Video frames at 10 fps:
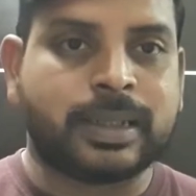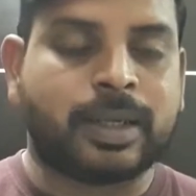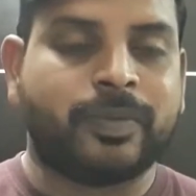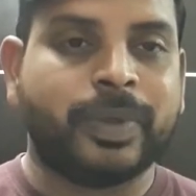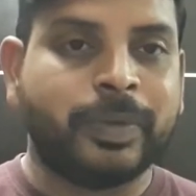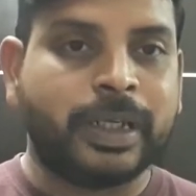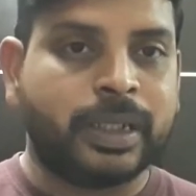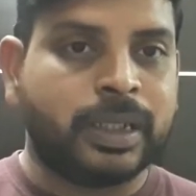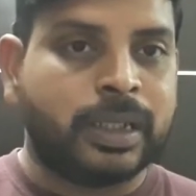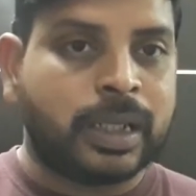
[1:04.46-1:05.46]
are. When
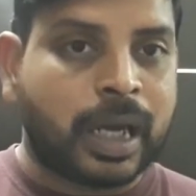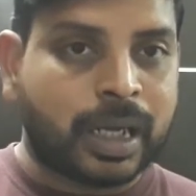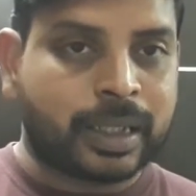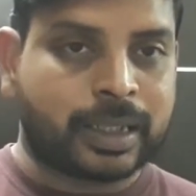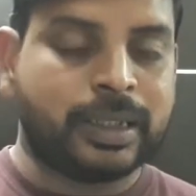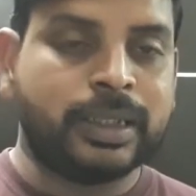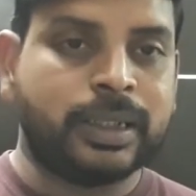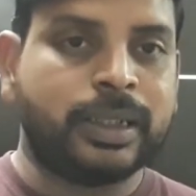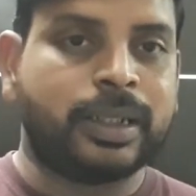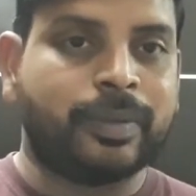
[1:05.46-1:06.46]
we are
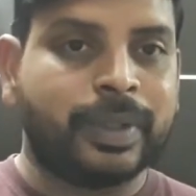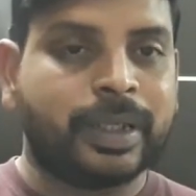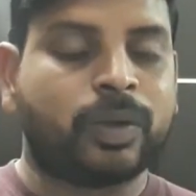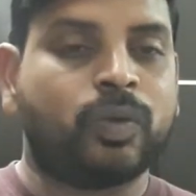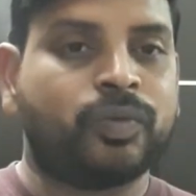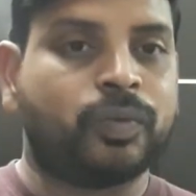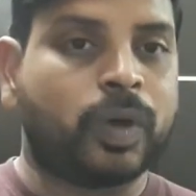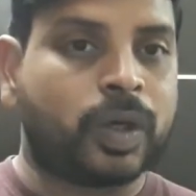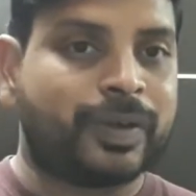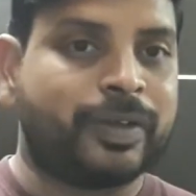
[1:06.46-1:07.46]
clearly aware of
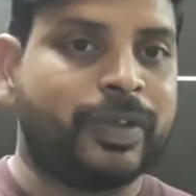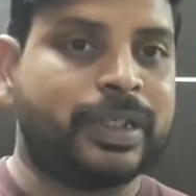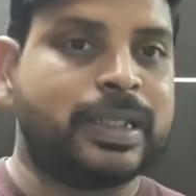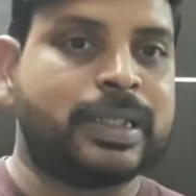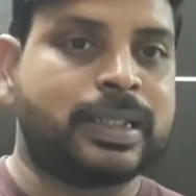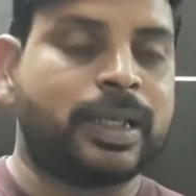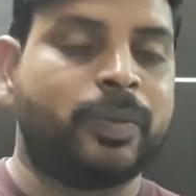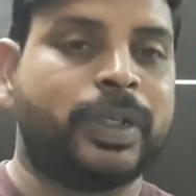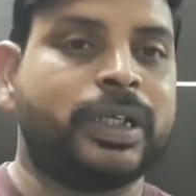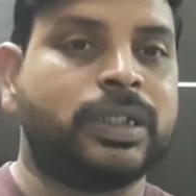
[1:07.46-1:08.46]
what our weaknesses are,
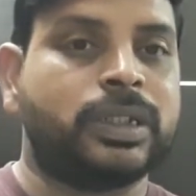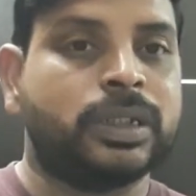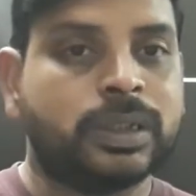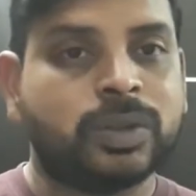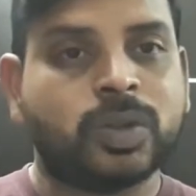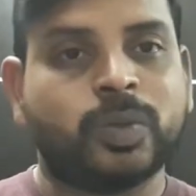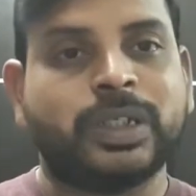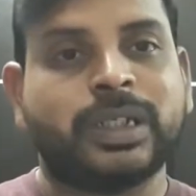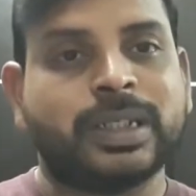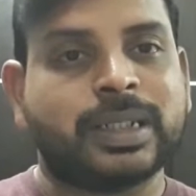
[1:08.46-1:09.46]
we can turn those
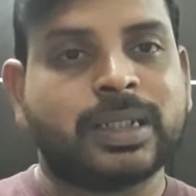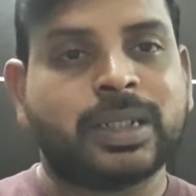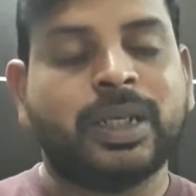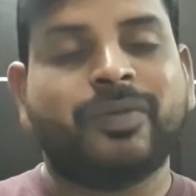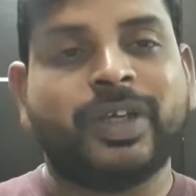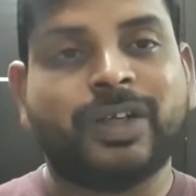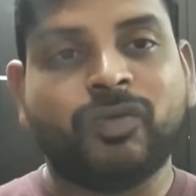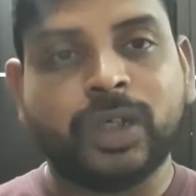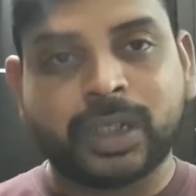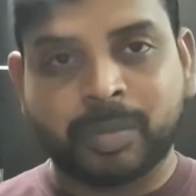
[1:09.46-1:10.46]
weaknesses, we can
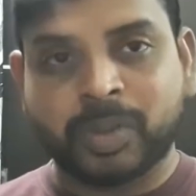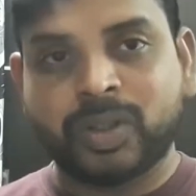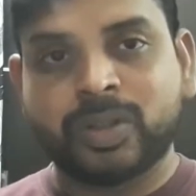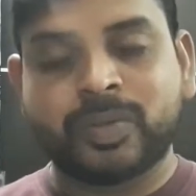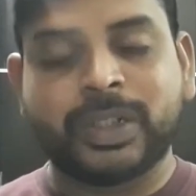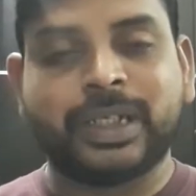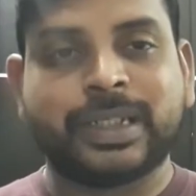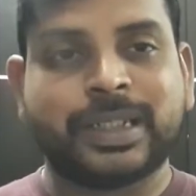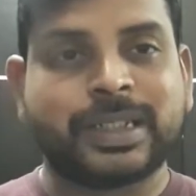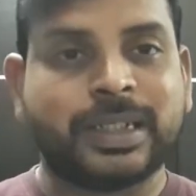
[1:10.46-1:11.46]
work upon those
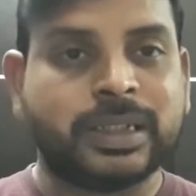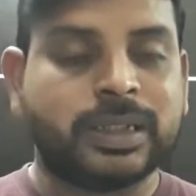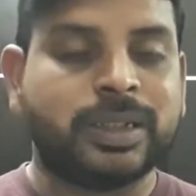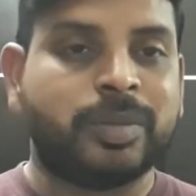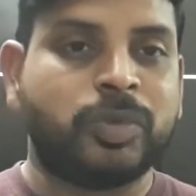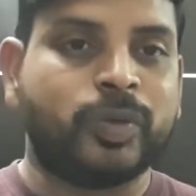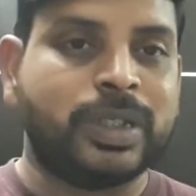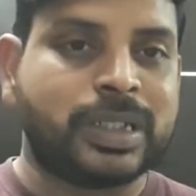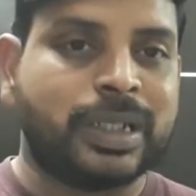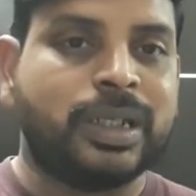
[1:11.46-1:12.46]
weaknesses and turn them
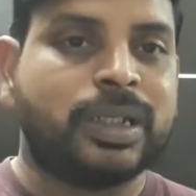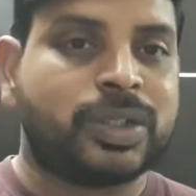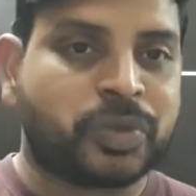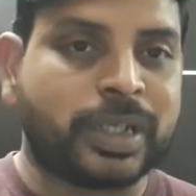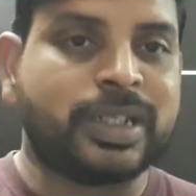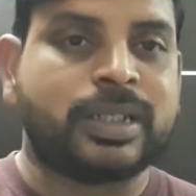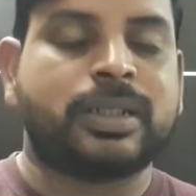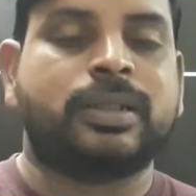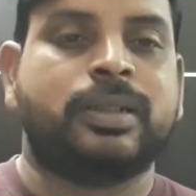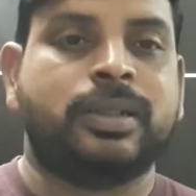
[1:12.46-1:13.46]
towards
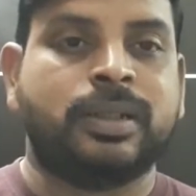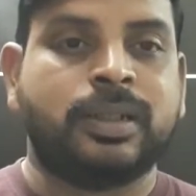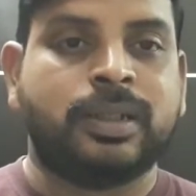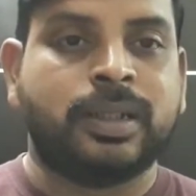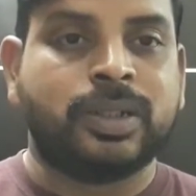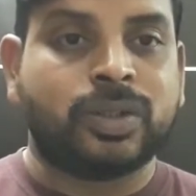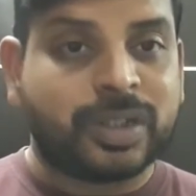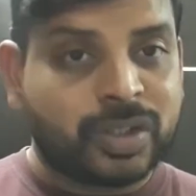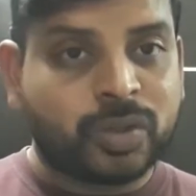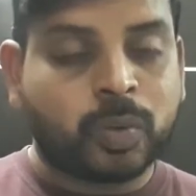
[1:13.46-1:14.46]
strengths. So
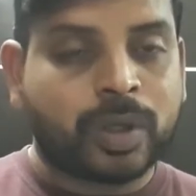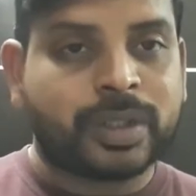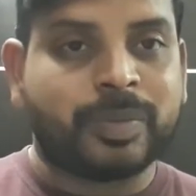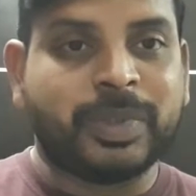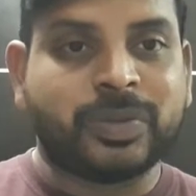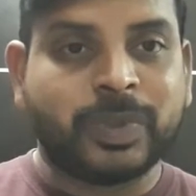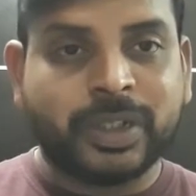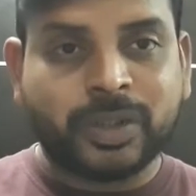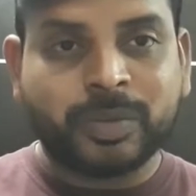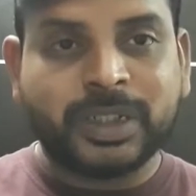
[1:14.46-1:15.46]
this is what it means. We
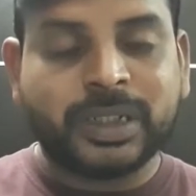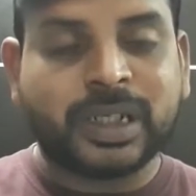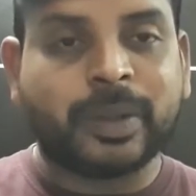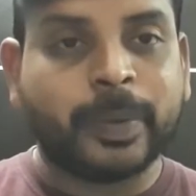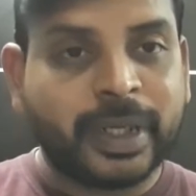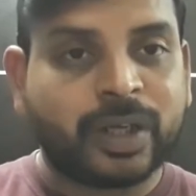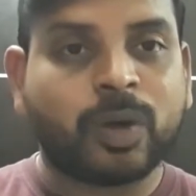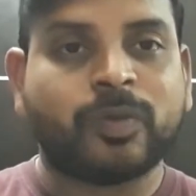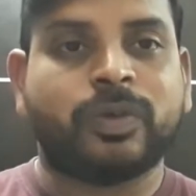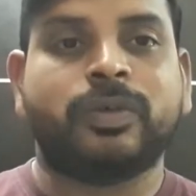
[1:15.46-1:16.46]
need to be aware
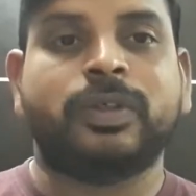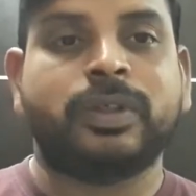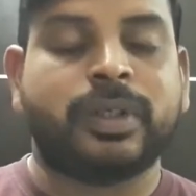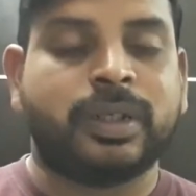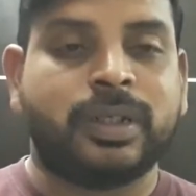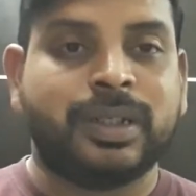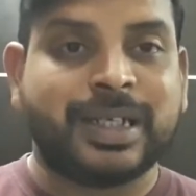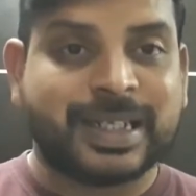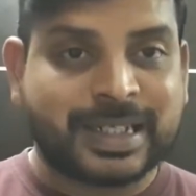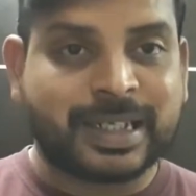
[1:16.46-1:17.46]
of our
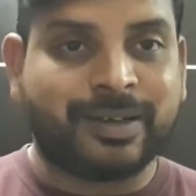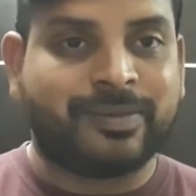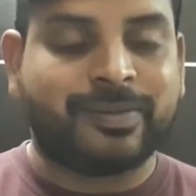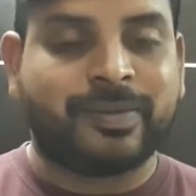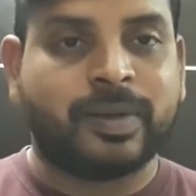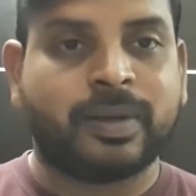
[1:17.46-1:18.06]
self,